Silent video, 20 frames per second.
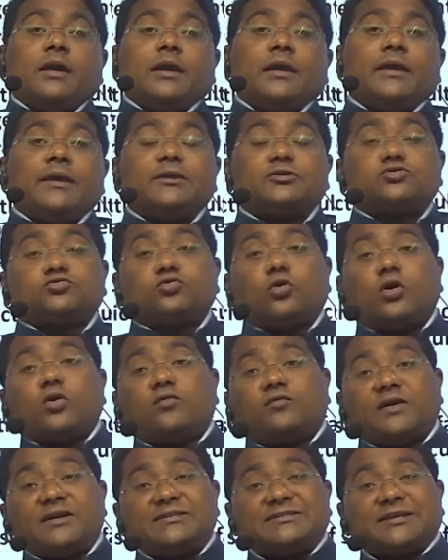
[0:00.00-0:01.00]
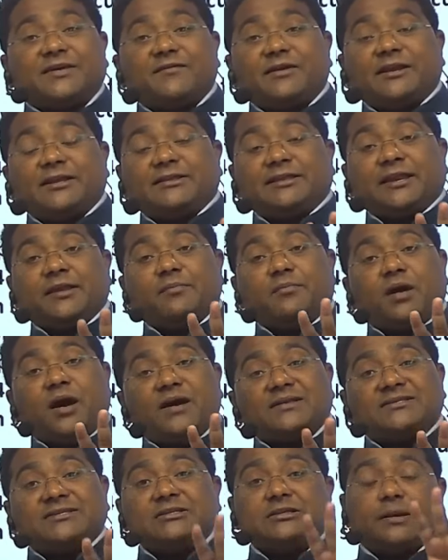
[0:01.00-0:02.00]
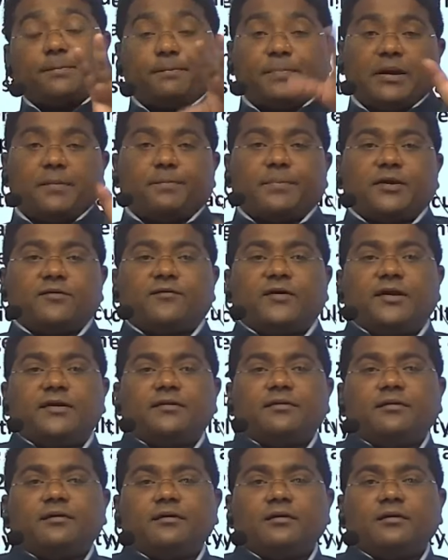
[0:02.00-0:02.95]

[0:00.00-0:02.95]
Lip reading: he scored 173 marks in the paper 1